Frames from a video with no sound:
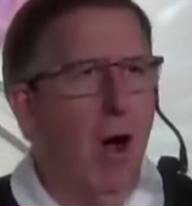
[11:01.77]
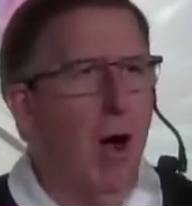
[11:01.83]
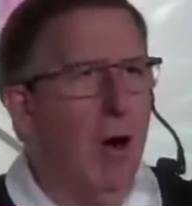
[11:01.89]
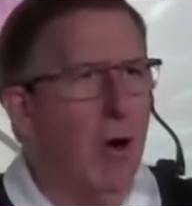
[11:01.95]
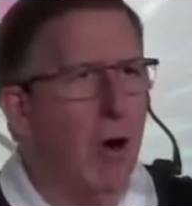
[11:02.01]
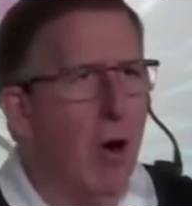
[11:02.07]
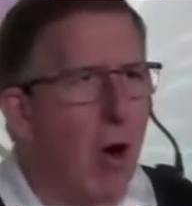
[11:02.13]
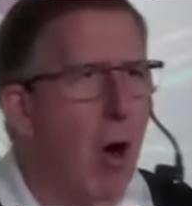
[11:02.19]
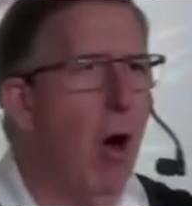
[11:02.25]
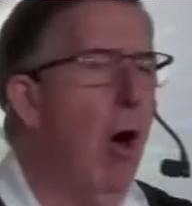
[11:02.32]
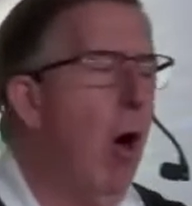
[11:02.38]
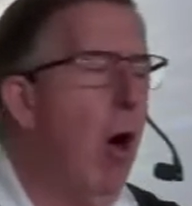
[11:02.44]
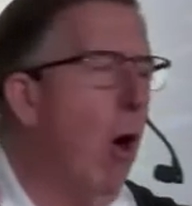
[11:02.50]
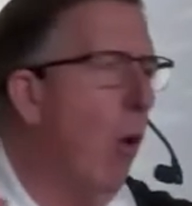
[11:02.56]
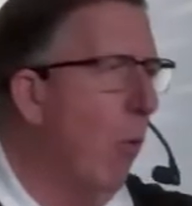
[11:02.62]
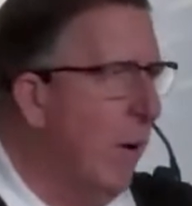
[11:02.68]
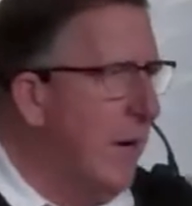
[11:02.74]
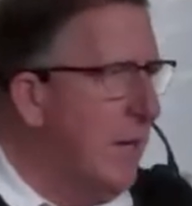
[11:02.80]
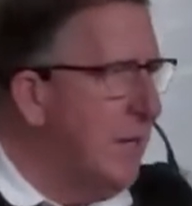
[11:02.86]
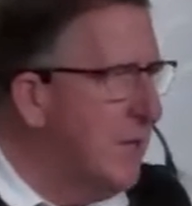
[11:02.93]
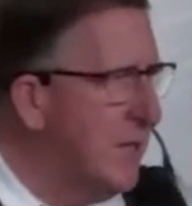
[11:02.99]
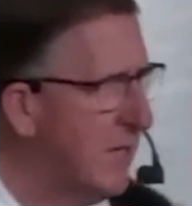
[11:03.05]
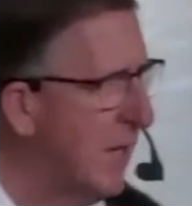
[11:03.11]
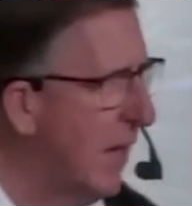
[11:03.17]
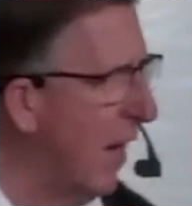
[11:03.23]
are
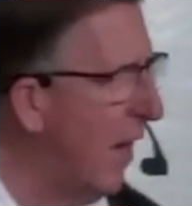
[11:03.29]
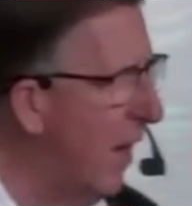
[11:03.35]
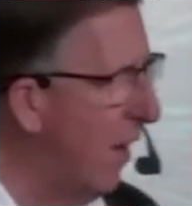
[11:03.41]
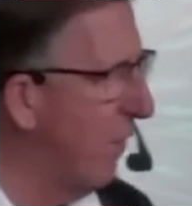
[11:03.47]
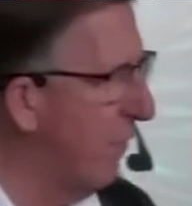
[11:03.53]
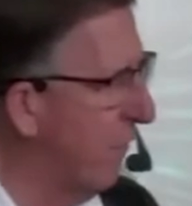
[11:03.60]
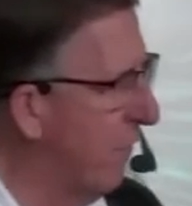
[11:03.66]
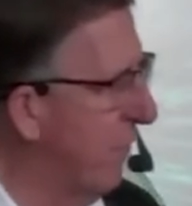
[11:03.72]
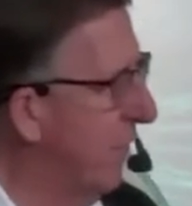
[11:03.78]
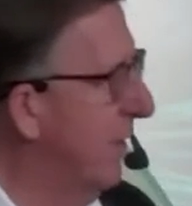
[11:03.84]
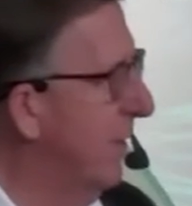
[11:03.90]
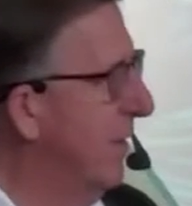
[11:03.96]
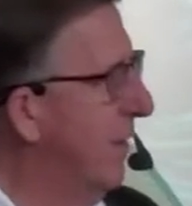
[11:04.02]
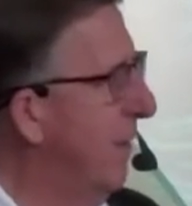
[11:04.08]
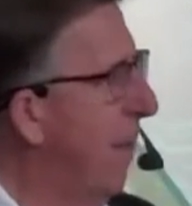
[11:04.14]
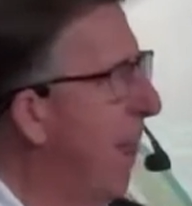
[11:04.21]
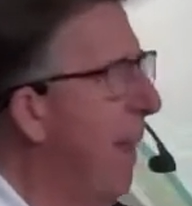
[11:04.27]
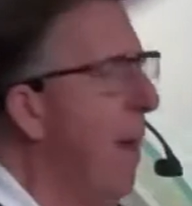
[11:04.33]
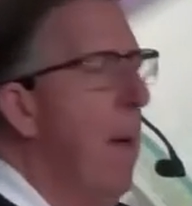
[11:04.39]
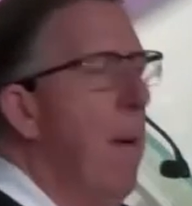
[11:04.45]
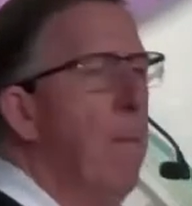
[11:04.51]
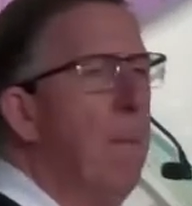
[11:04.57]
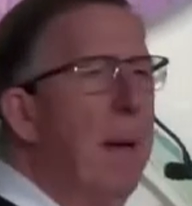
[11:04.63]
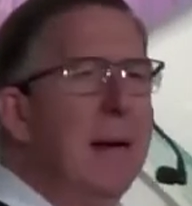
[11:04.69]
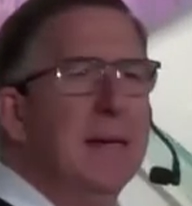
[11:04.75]
always tough,
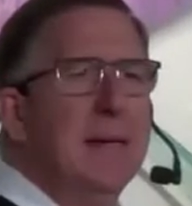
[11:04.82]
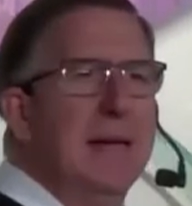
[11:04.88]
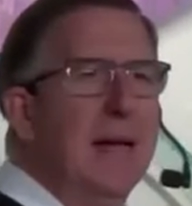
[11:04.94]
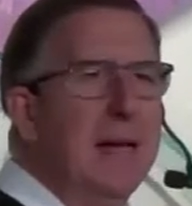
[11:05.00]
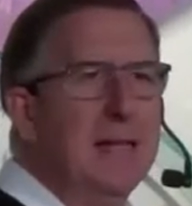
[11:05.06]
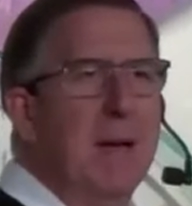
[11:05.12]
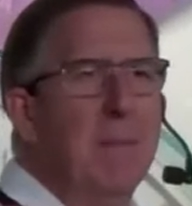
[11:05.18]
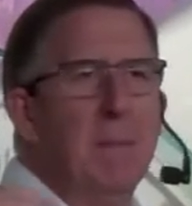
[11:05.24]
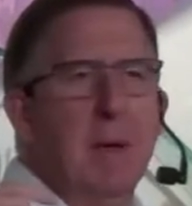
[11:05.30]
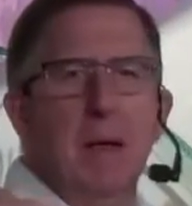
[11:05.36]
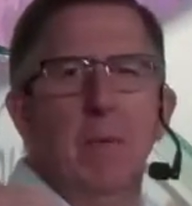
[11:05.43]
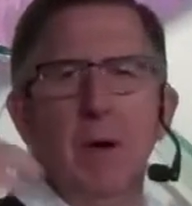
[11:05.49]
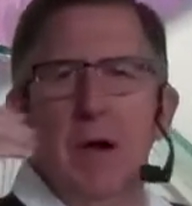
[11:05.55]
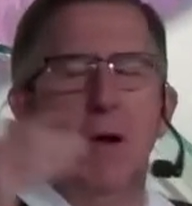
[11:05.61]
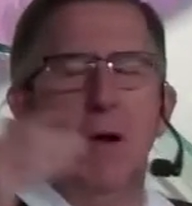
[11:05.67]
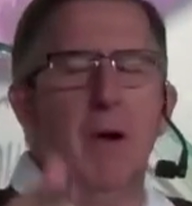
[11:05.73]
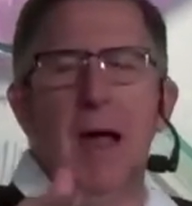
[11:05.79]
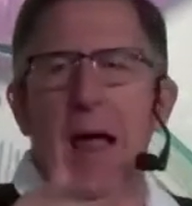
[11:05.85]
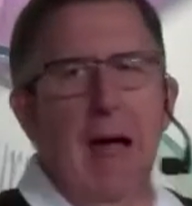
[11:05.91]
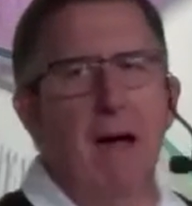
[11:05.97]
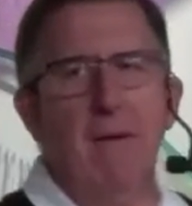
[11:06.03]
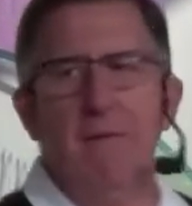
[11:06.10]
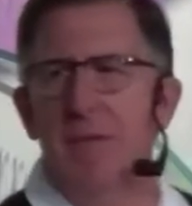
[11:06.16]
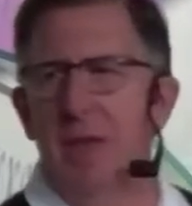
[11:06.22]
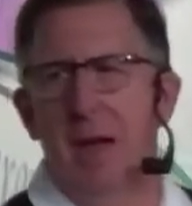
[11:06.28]
but it doesn't mean we don't
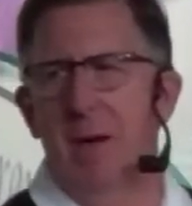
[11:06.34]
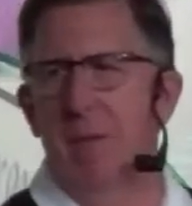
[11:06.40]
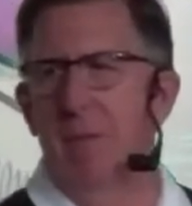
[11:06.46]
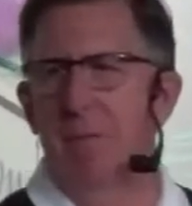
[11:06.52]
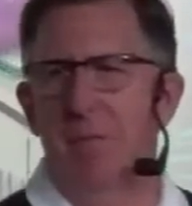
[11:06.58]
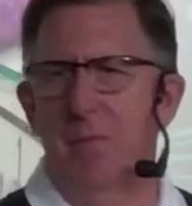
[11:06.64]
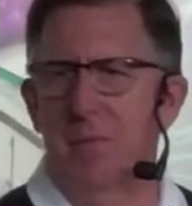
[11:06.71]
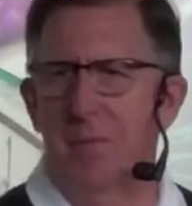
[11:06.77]
have them.